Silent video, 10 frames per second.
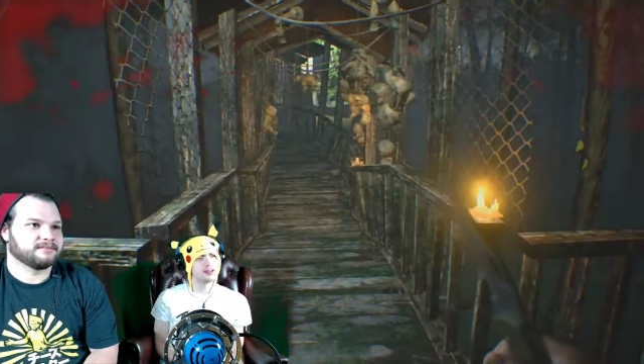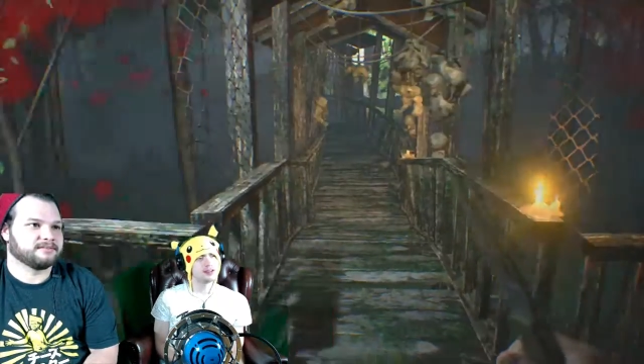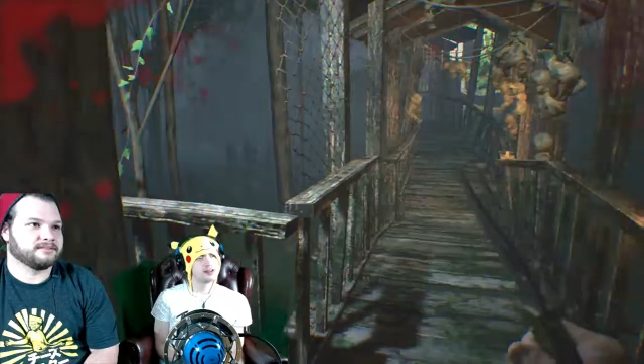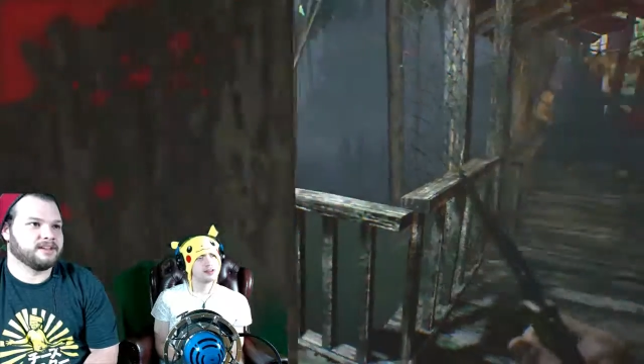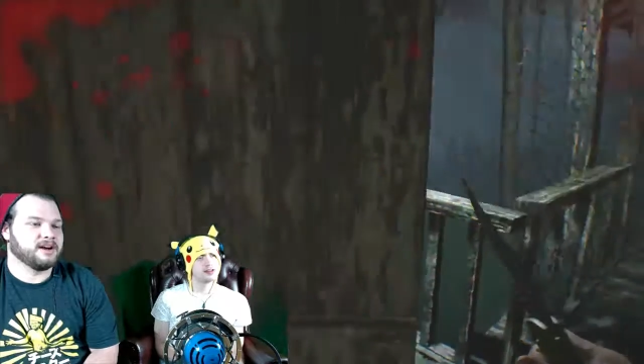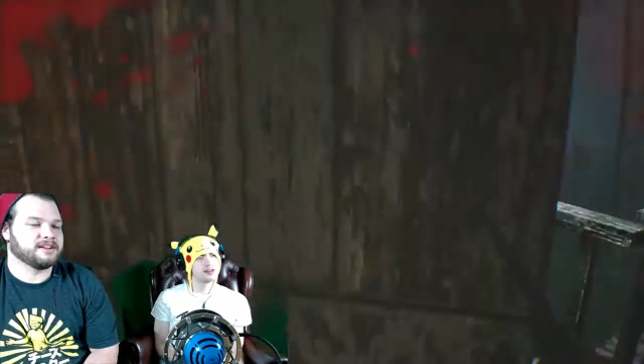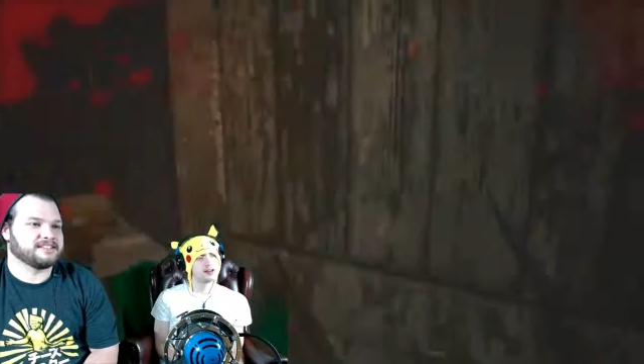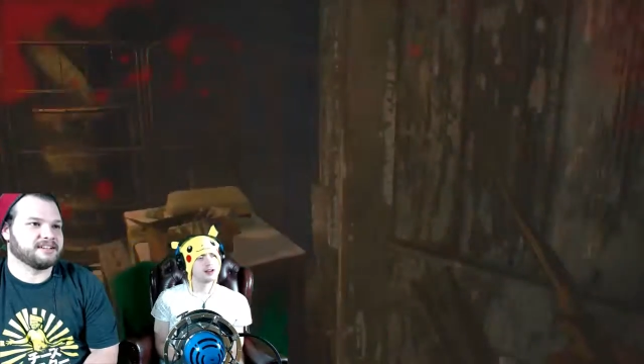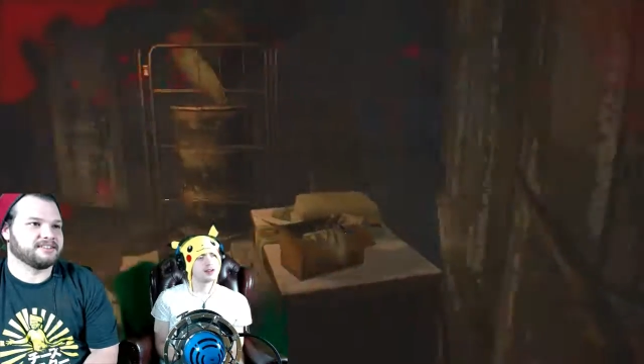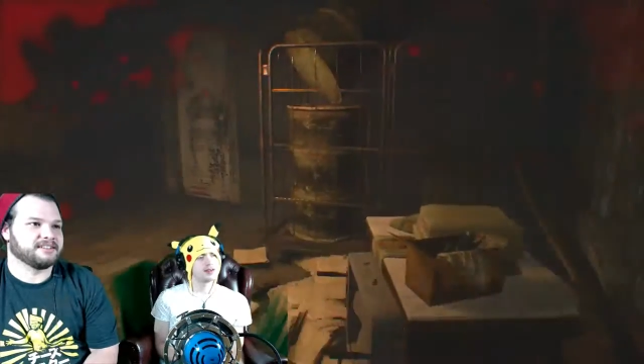No, it's,
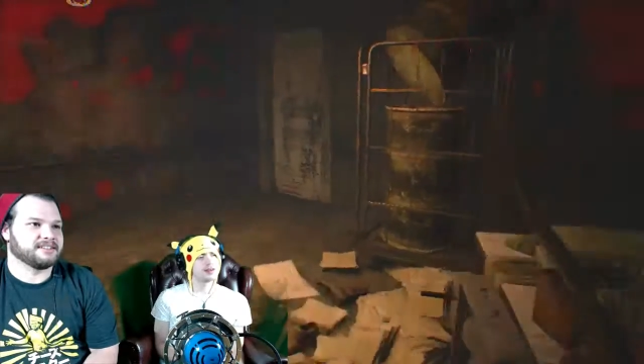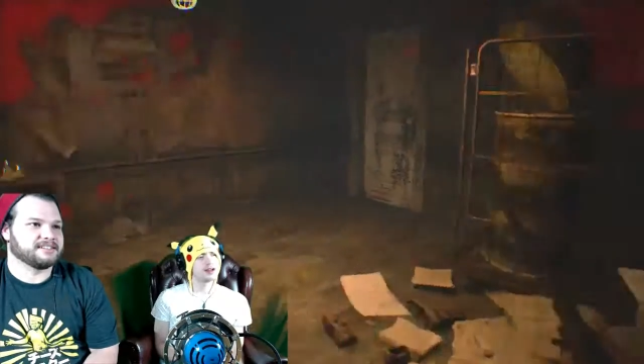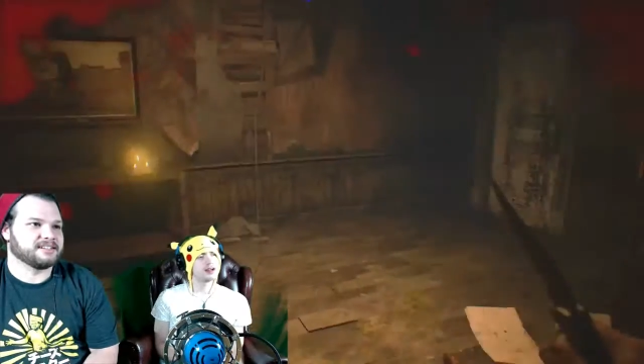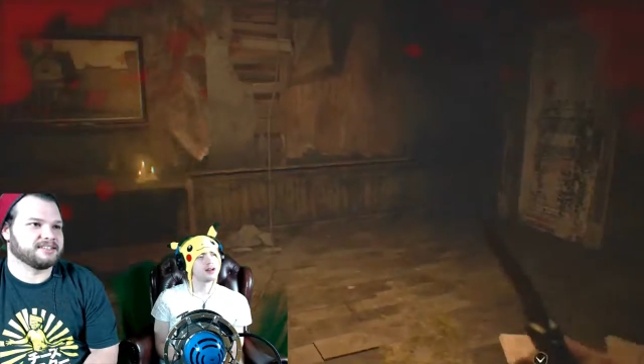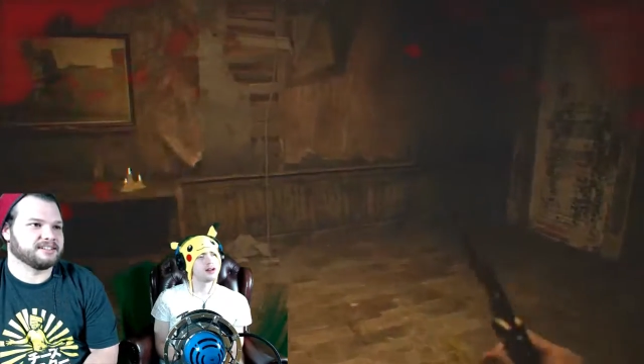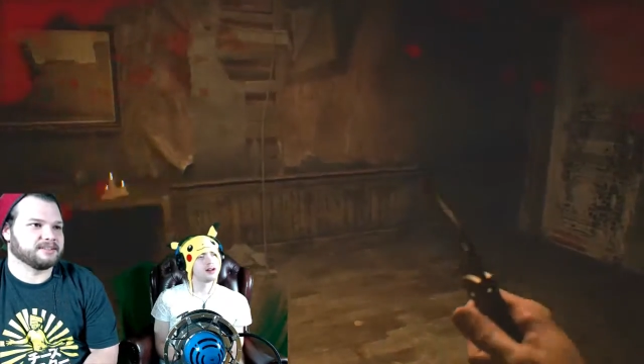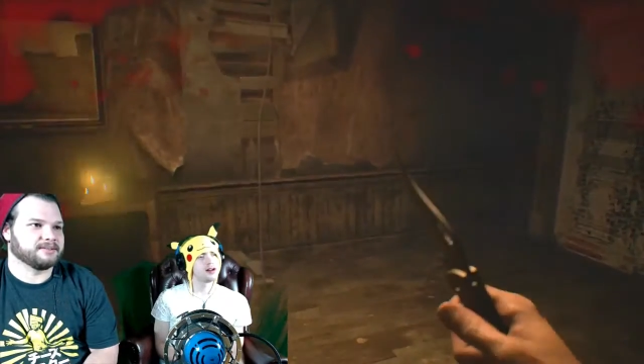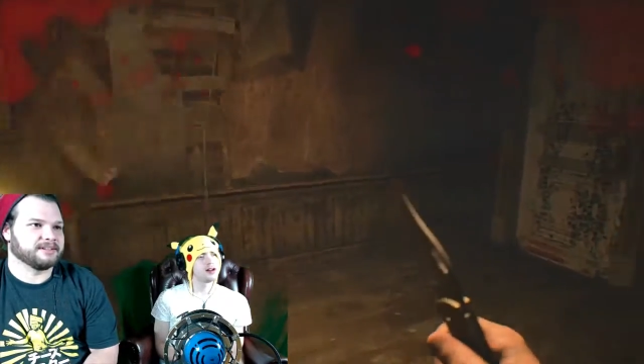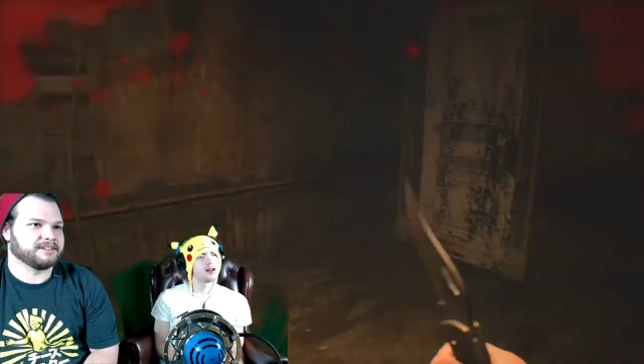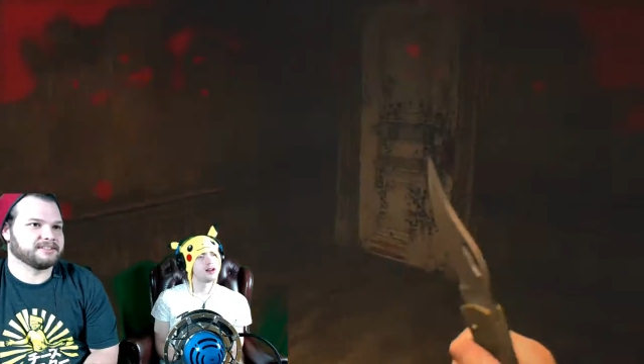out. The, it's out the other way.
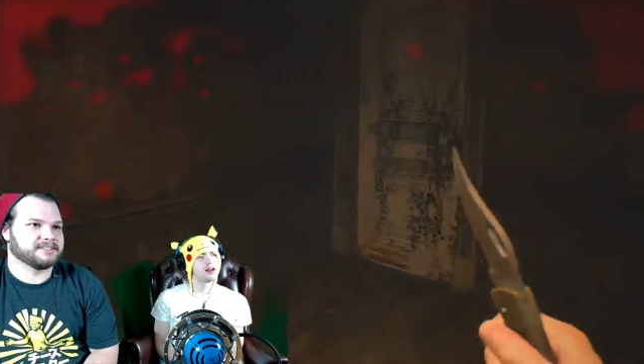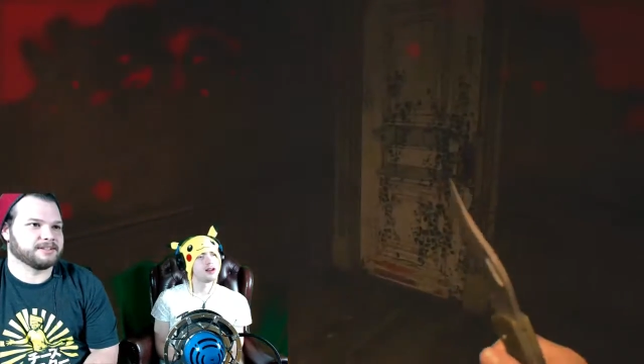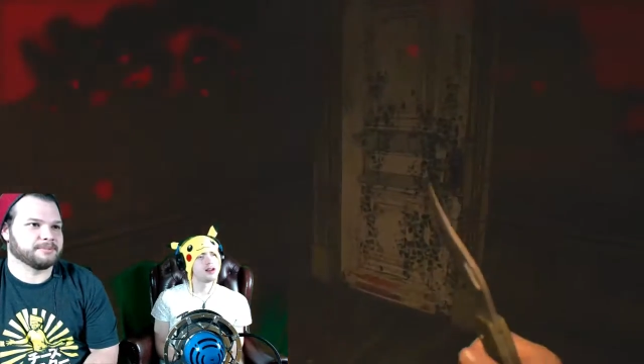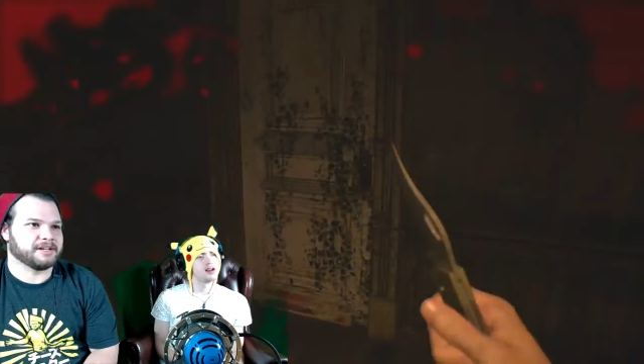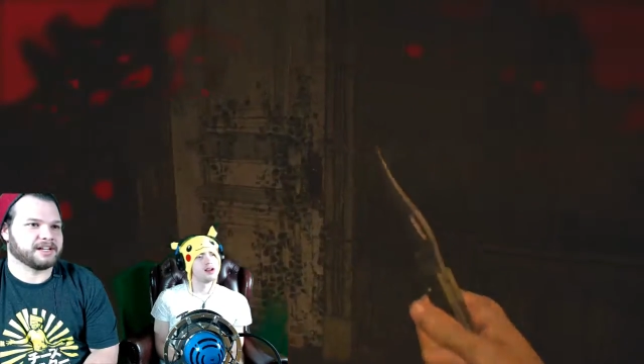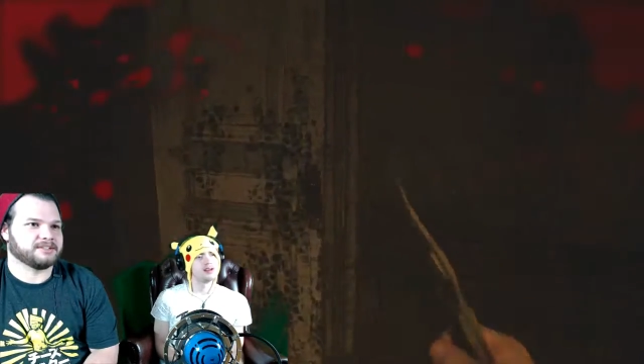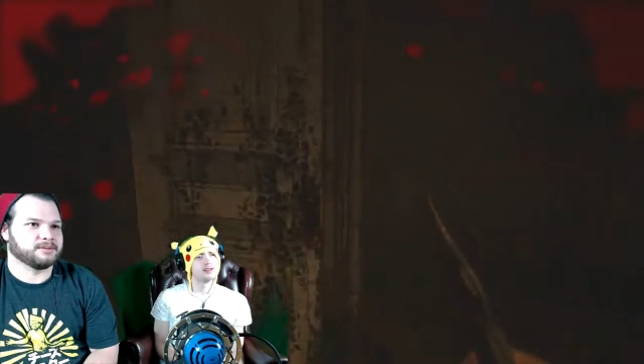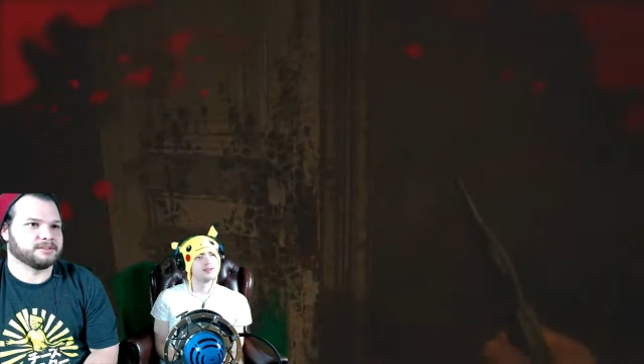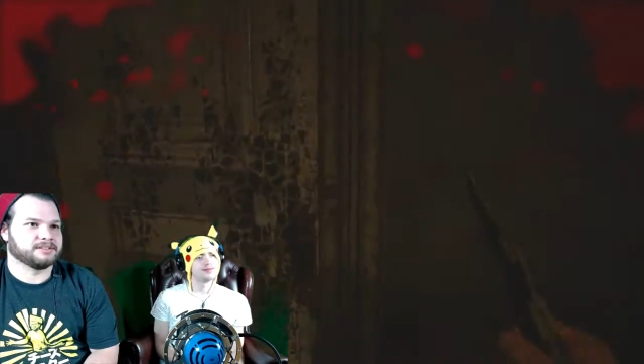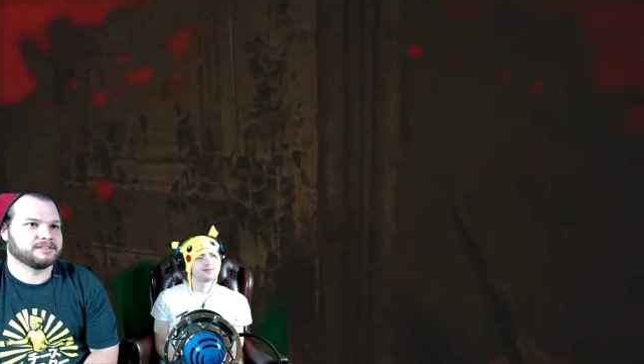It's out the back door.